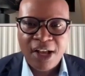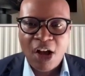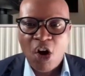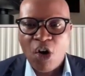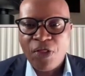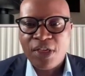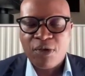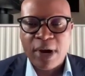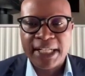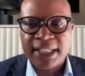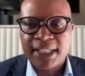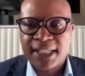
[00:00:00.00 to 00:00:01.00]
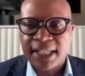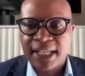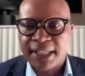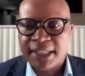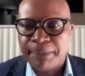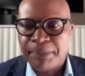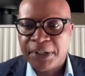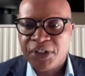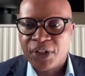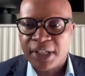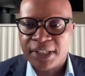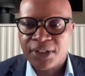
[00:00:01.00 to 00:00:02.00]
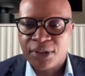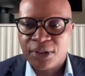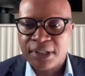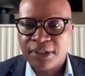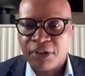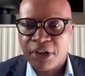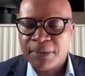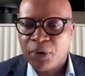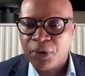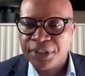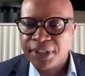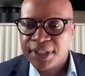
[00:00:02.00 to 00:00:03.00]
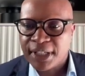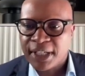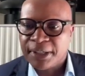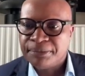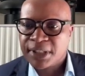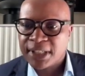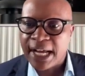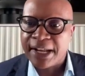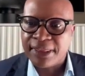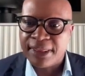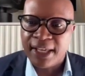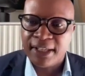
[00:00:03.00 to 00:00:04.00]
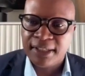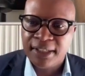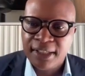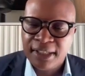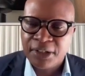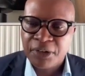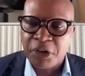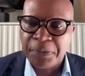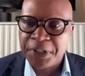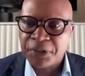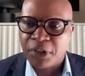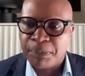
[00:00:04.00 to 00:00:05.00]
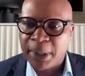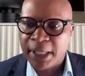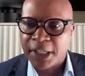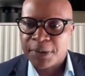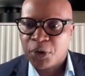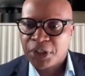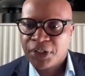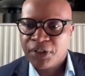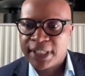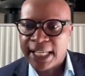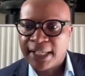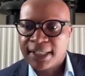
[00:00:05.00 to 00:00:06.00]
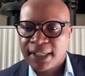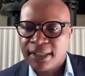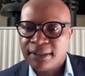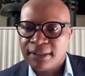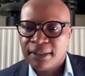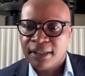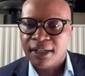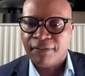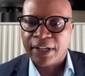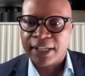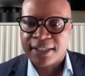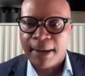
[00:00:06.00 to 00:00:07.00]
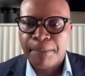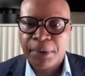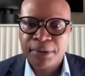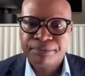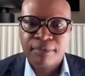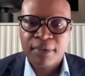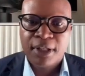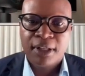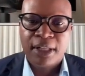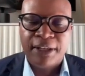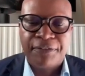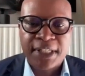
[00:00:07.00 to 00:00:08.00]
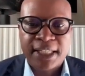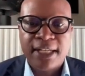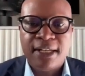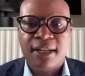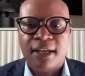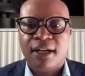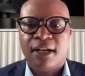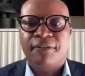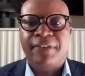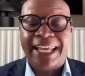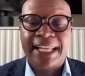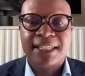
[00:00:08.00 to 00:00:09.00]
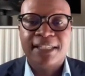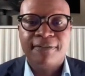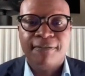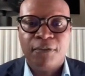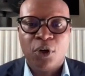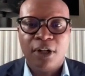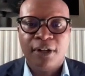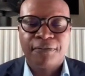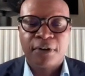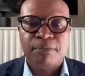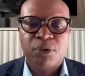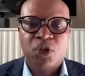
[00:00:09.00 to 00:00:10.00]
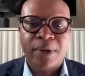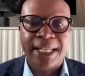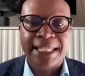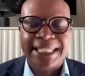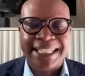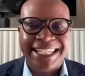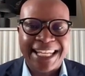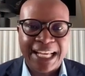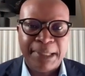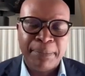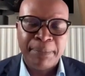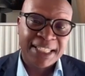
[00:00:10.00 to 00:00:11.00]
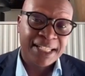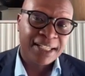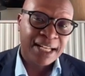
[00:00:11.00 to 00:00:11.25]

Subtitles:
On the right-hand side, that's a picture, just shows Growthpoint's sign there. Growthpoint's got big exposure to Sandton. For example, they've seen vacancies fall from 29%